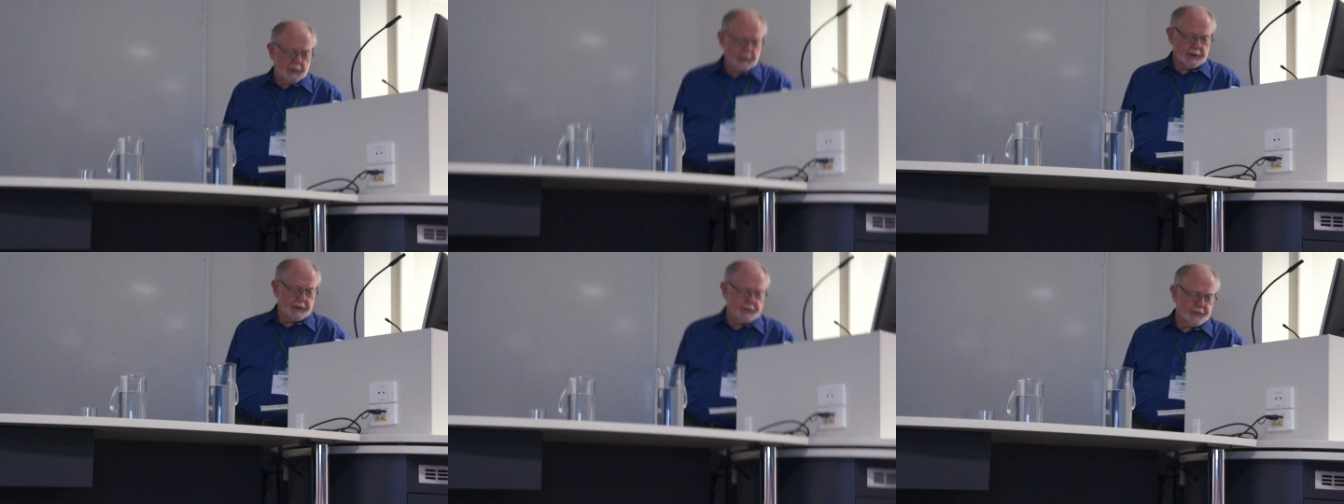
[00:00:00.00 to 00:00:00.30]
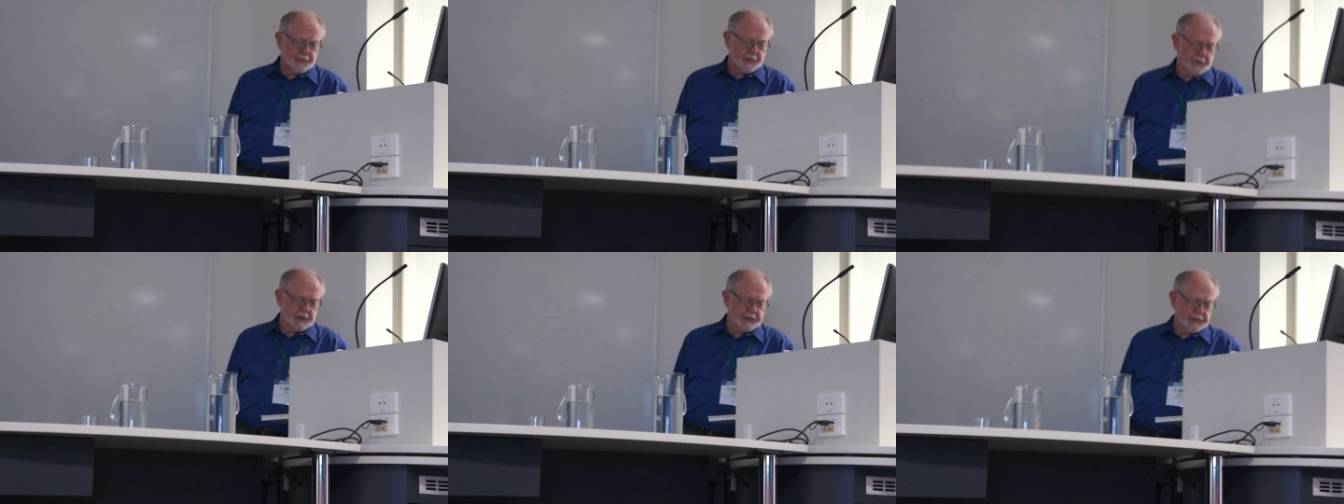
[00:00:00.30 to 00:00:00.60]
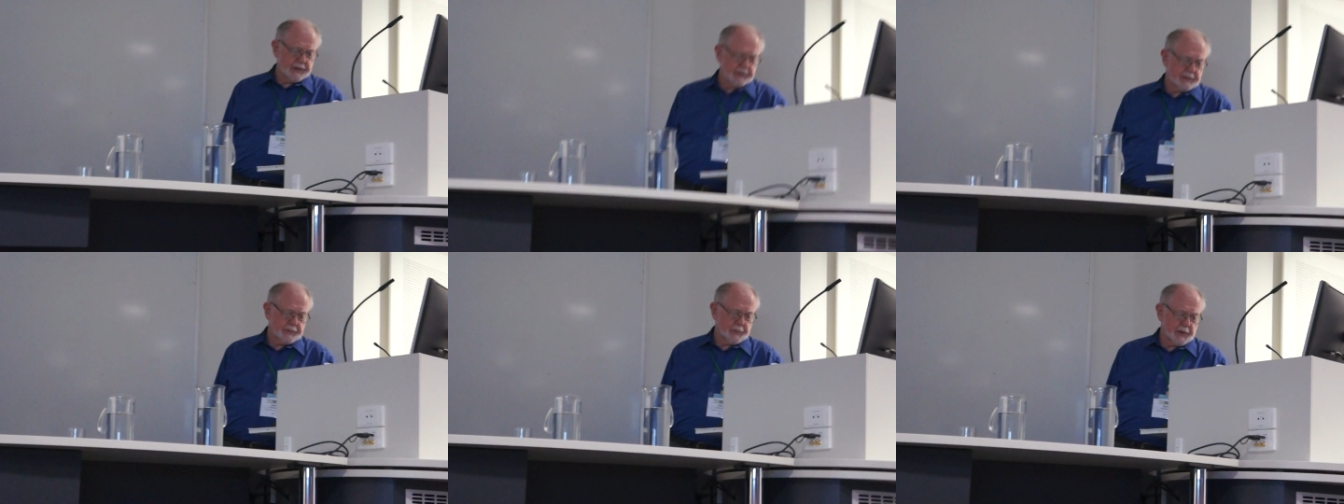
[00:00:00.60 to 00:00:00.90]

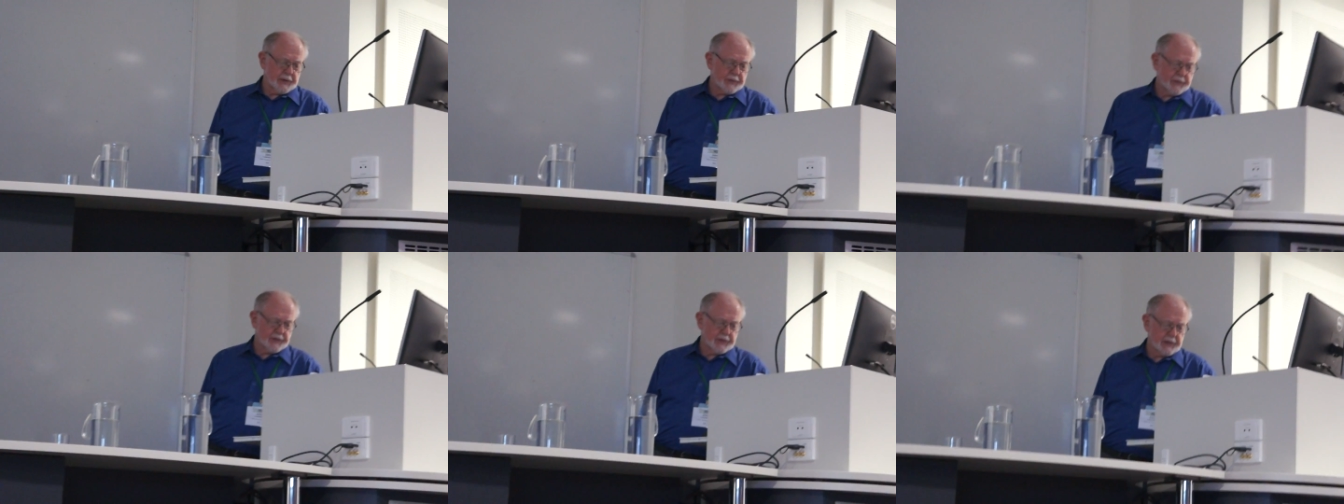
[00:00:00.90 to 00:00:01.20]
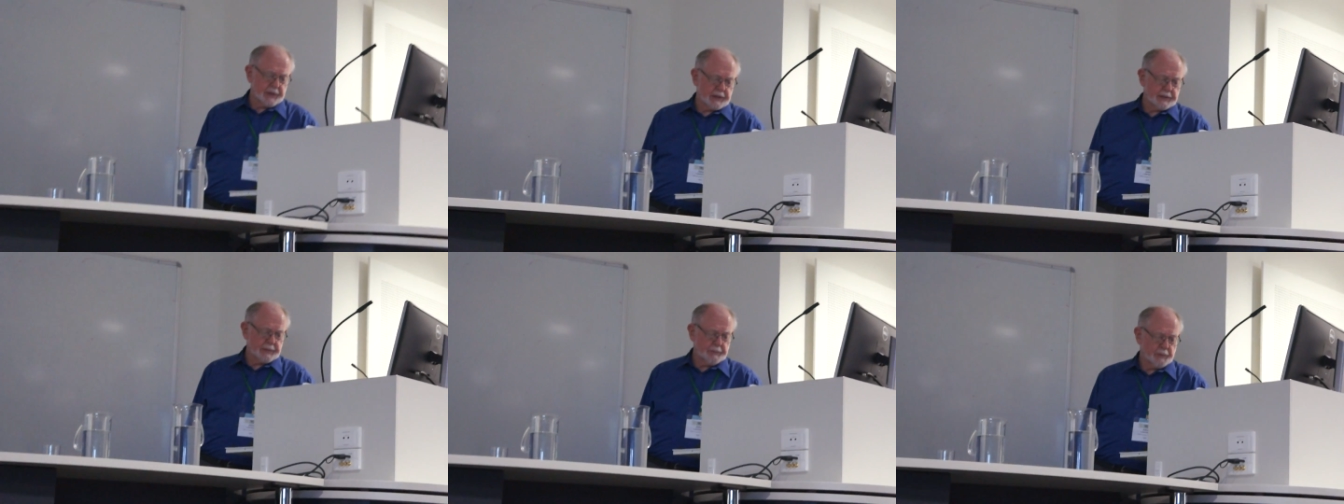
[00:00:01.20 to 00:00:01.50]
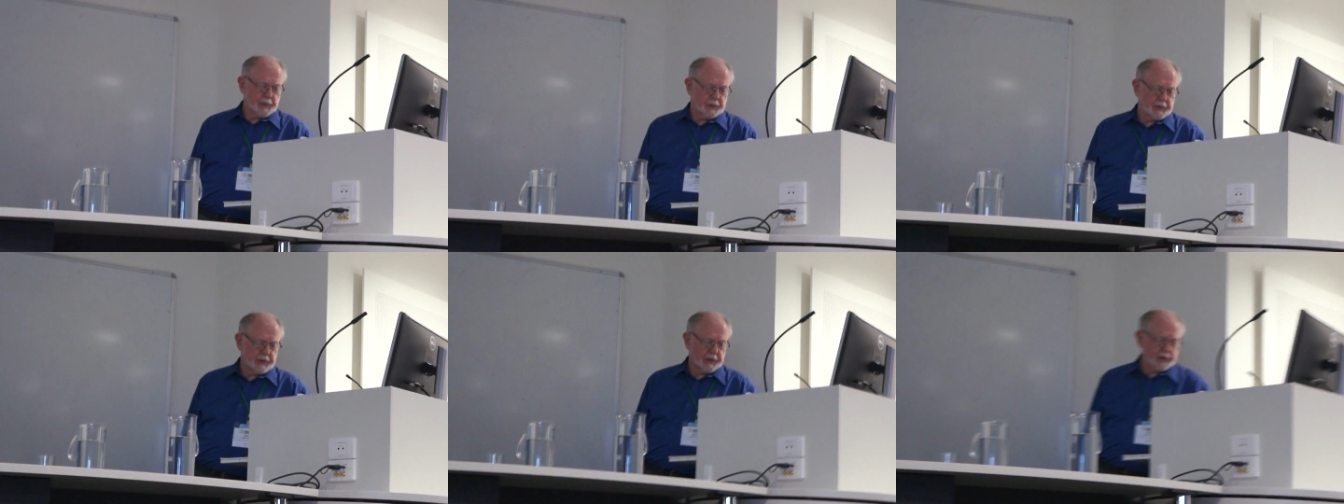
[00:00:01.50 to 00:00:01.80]
confronted with
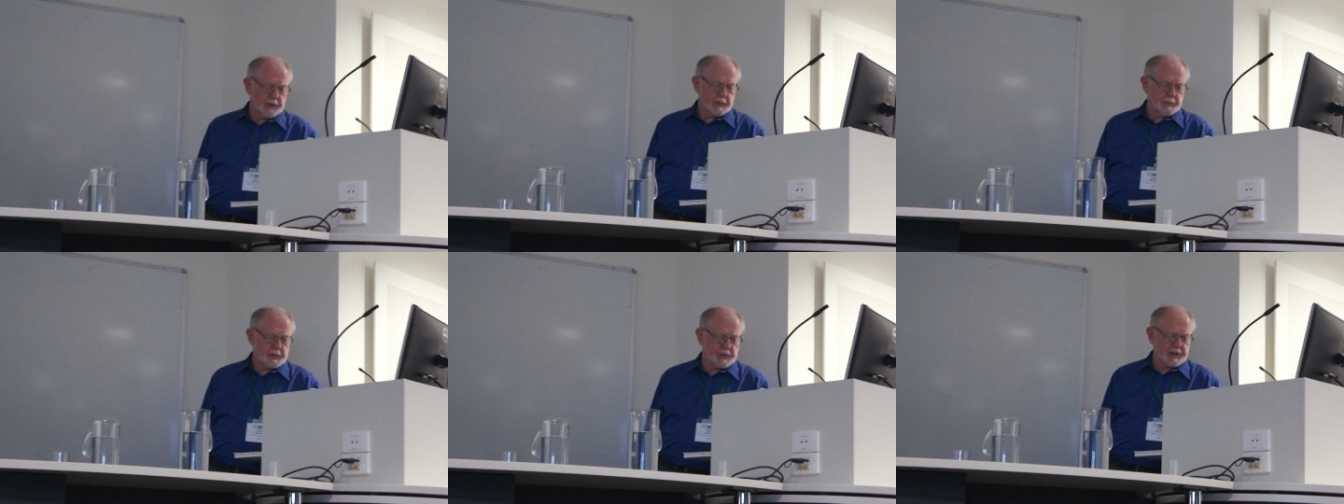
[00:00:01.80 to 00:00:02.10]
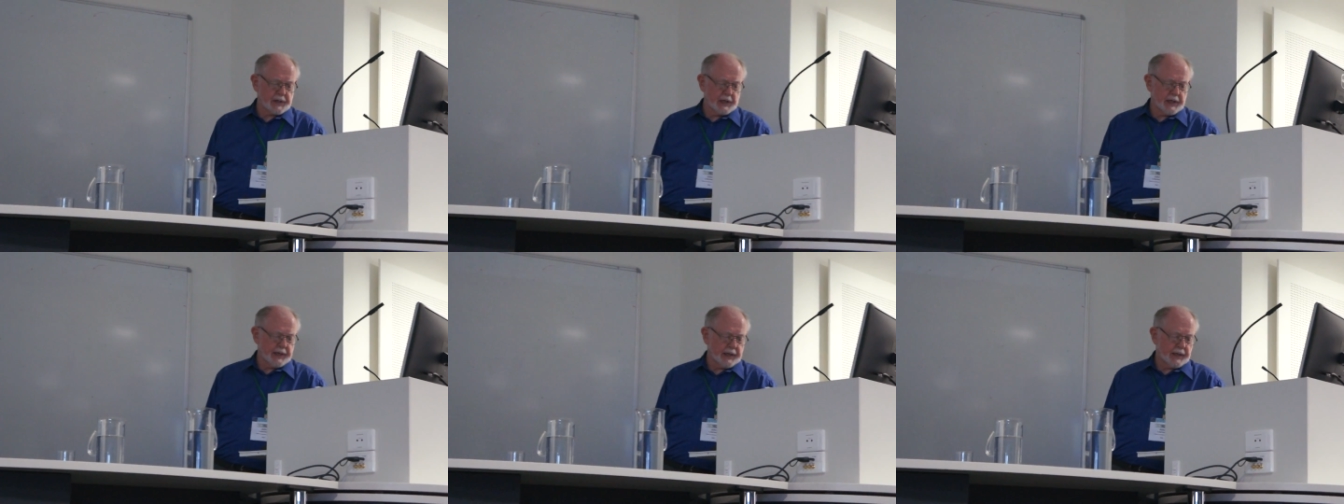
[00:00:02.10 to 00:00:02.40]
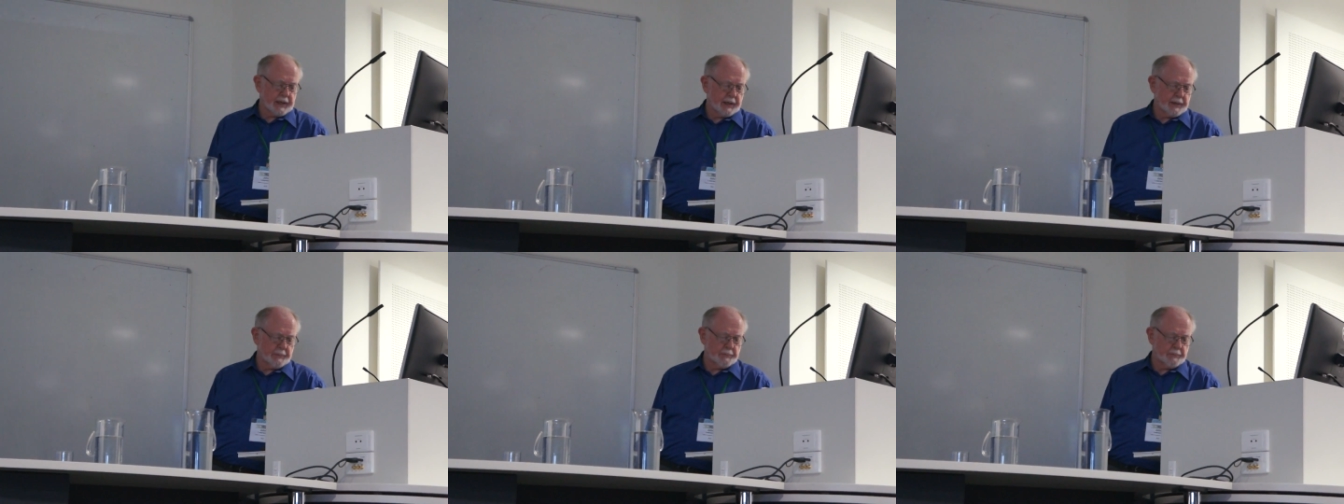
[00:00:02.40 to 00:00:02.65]
terms like